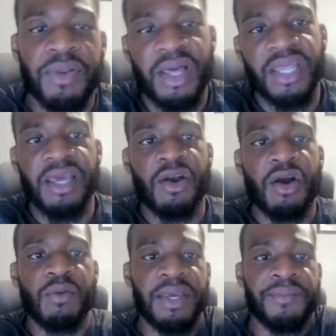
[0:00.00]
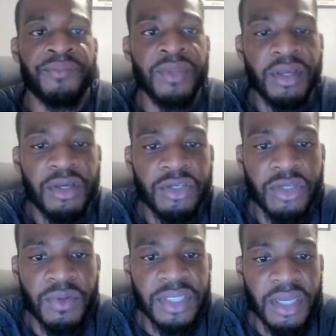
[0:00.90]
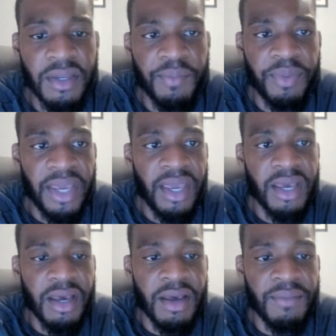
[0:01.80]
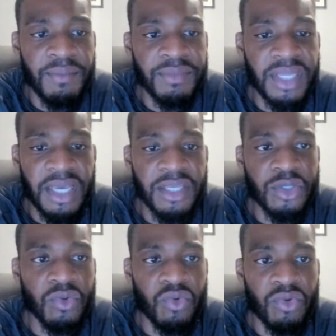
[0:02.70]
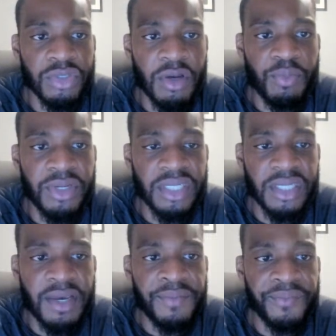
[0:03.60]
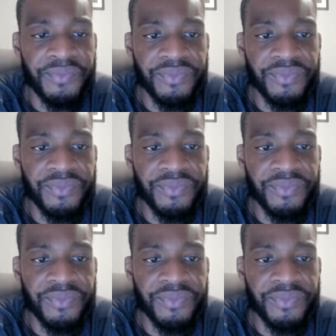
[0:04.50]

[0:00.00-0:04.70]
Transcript: can plug that in, can't we? So it's gonna be the integral. So I'll put this here.